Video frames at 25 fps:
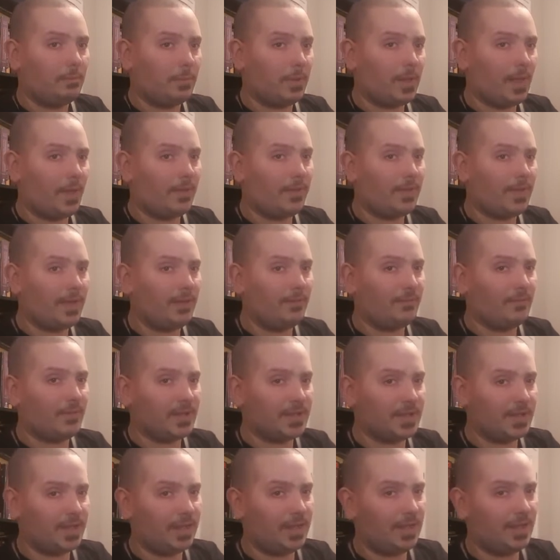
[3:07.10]
But I think
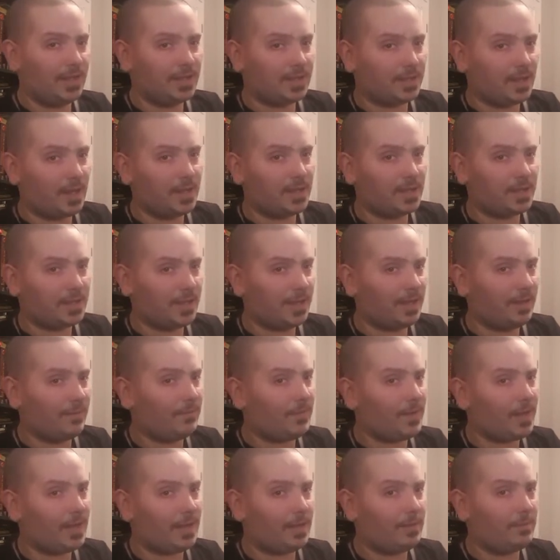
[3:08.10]
Vasily
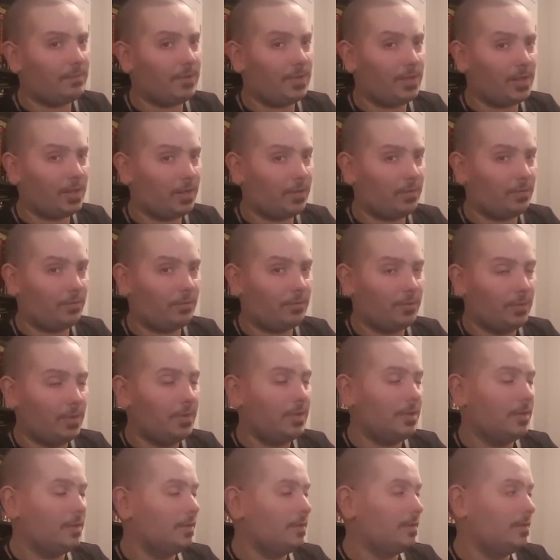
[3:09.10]
Zaitsev had, you know,
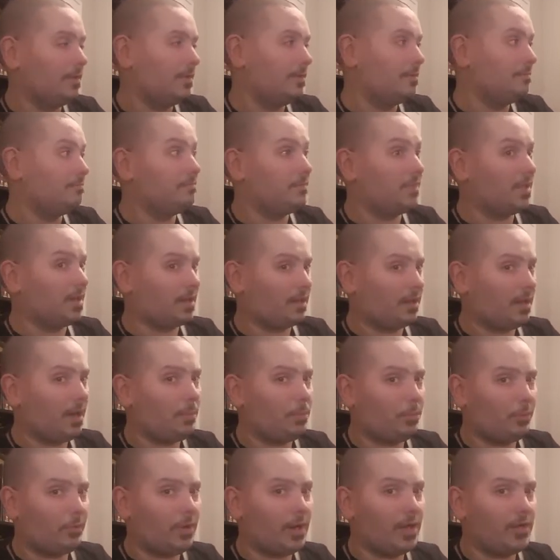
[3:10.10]
a
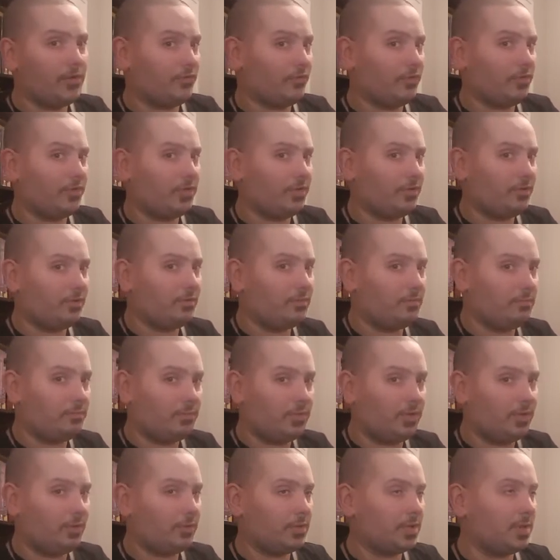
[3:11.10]
couple hundred
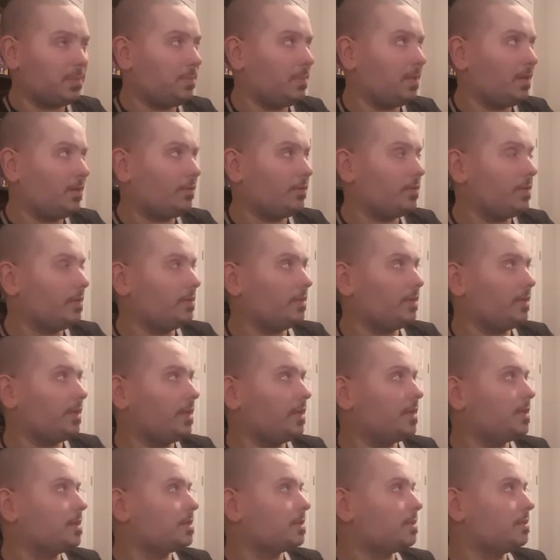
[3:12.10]
to his belt at
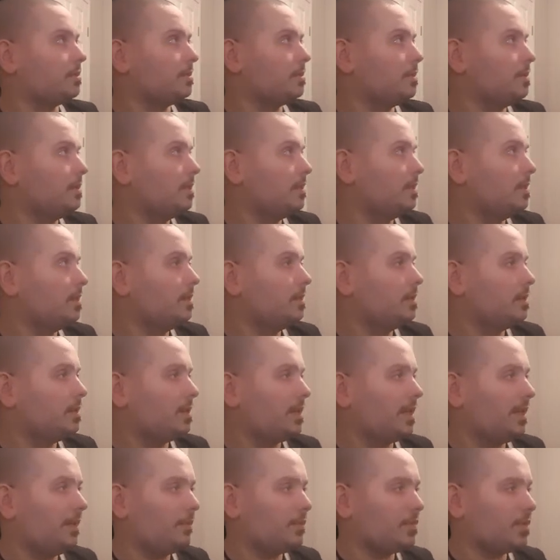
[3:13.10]
least.
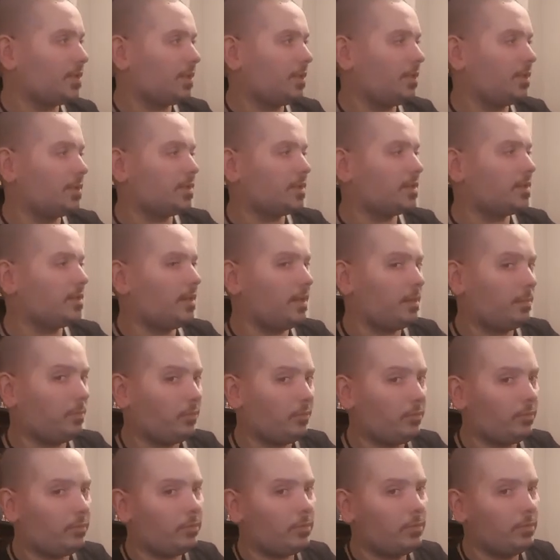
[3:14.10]
He was a good
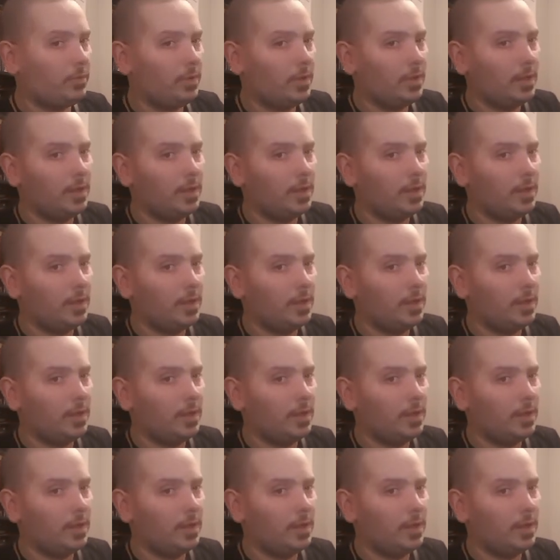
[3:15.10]
sniper.